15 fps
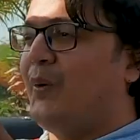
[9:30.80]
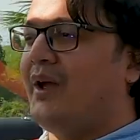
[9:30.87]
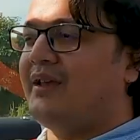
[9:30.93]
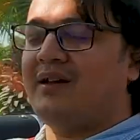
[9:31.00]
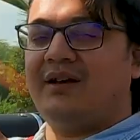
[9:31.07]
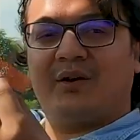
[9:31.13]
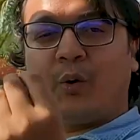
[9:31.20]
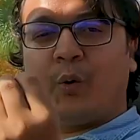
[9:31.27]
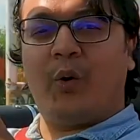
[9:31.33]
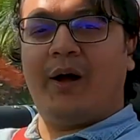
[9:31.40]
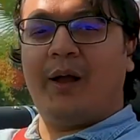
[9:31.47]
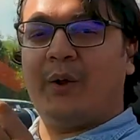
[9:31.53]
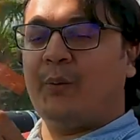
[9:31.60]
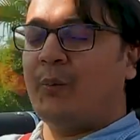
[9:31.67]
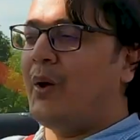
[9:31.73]
weighted
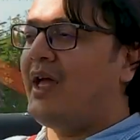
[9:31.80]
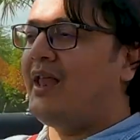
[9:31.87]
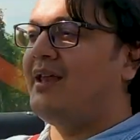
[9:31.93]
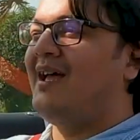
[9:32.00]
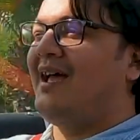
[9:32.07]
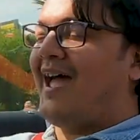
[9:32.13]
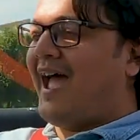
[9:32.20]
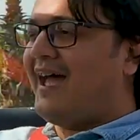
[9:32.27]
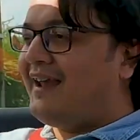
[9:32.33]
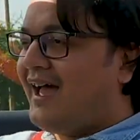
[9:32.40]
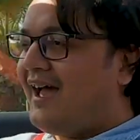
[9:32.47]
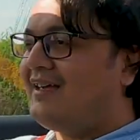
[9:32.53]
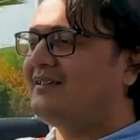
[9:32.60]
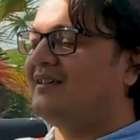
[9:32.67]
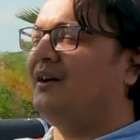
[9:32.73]
quite well and
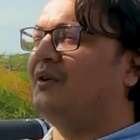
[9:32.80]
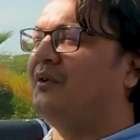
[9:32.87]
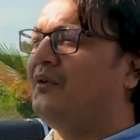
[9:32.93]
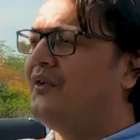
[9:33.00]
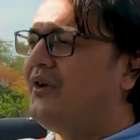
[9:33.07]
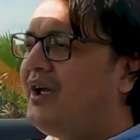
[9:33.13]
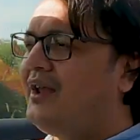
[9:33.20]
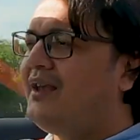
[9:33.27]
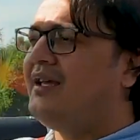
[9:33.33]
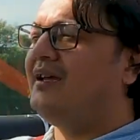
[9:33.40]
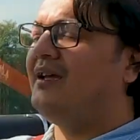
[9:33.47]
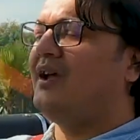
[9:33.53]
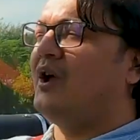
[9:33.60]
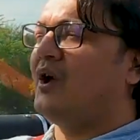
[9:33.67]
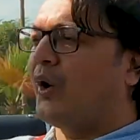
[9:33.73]
has a
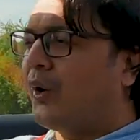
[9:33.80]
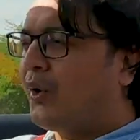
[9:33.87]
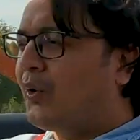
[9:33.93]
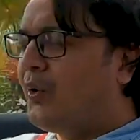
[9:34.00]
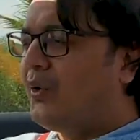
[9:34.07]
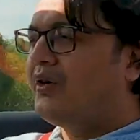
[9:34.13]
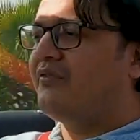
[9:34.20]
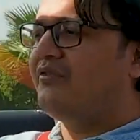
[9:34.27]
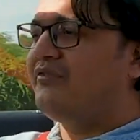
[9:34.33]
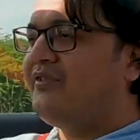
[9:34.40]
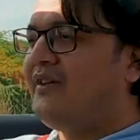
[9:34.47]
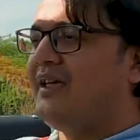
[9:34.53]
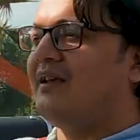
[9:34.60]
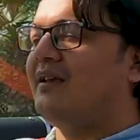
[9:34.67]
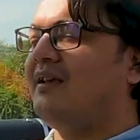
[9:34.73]
really good
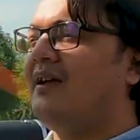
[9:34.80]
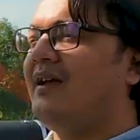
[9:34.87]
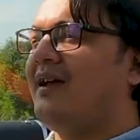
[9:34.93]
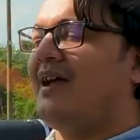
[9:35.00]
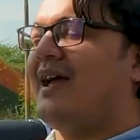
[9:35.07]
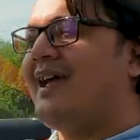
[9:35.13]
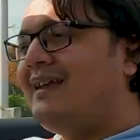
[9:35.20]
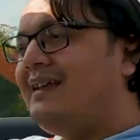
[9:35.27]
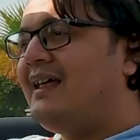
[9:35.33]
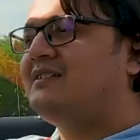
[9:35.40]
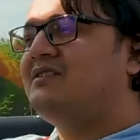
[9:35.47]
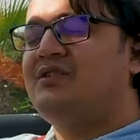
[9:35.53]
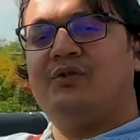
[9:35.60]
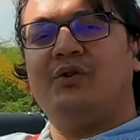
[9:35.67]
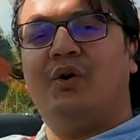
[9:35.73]
feel and
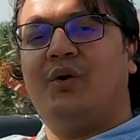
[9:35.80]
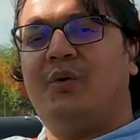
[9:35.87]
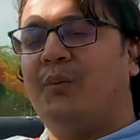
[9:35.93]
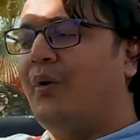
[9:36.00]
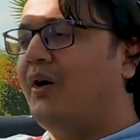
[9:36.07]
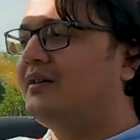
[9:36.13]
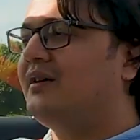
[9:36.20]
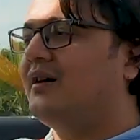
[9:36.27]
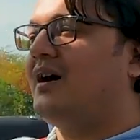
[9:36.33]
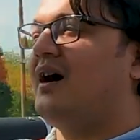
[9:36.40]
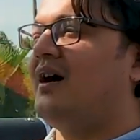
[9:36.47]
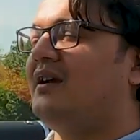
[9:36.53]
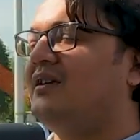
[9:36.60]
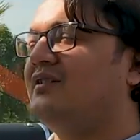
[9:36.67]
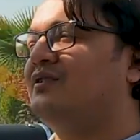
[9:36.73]
lets you know what the
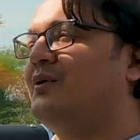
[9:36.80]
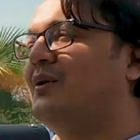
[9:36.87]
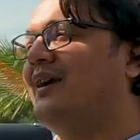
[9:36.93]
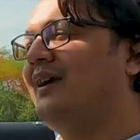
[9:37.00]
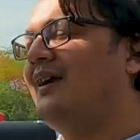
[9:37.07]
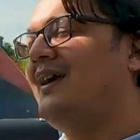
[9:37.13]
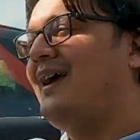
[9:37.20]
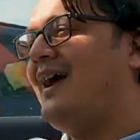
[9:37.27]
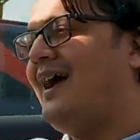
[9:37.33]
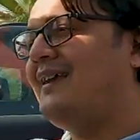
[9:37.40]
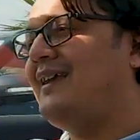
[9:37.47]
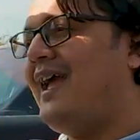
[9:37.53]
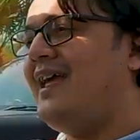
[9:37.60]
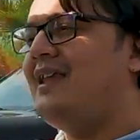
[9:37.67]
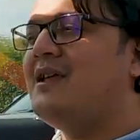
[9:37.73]
car is doing
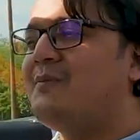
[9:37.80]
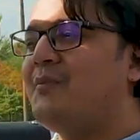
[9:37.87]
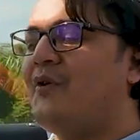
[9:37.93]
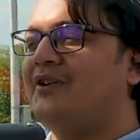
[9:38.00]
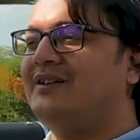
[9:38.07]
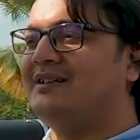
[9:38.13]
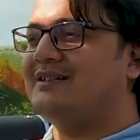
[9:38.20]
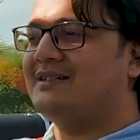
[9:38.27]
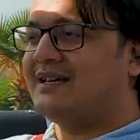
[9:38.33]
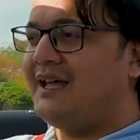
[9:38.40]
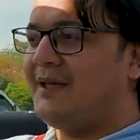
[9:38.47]
at any point in